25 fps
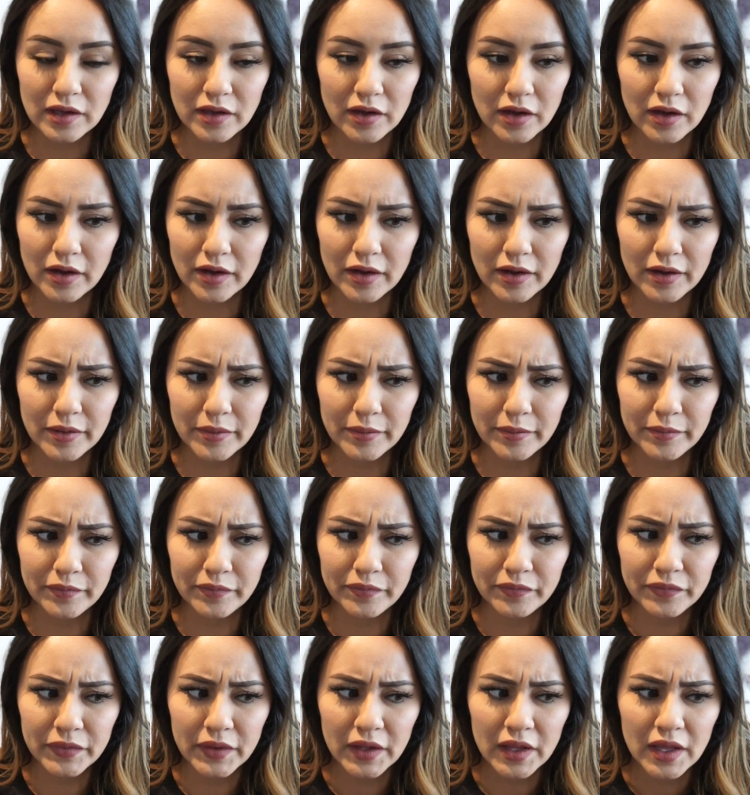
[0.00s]
Um,
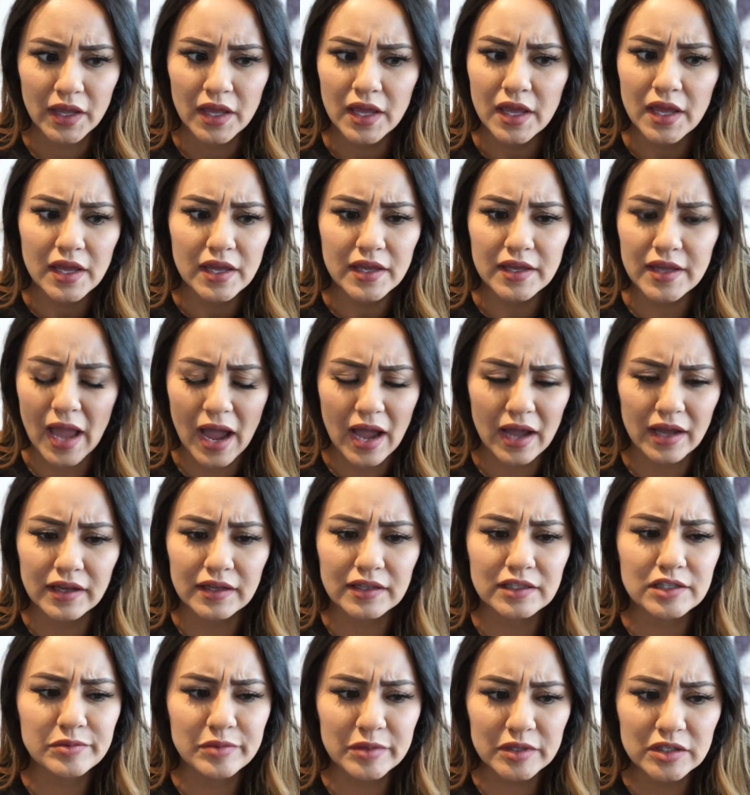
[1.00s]
Yeah,
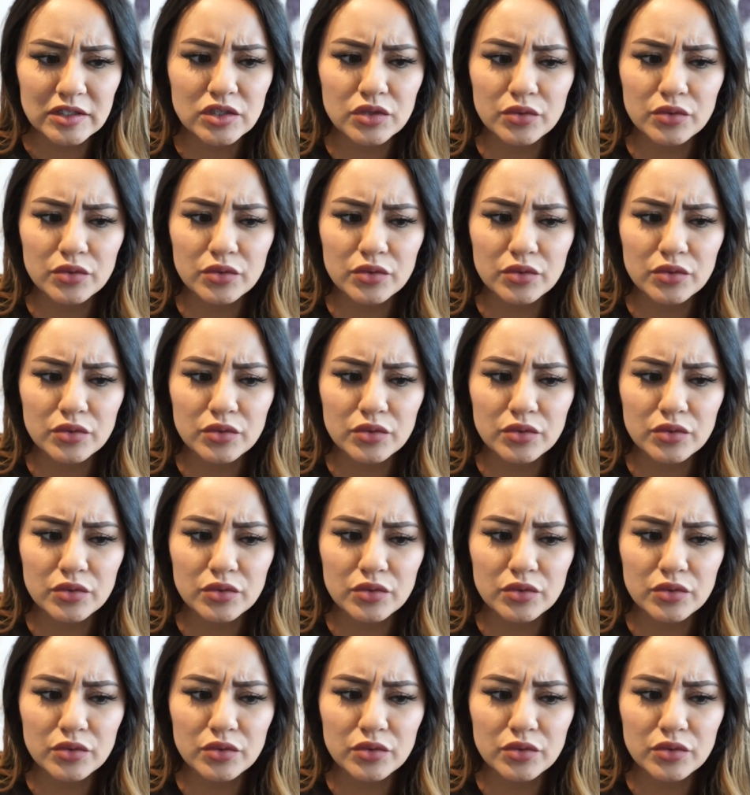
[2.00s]
it's been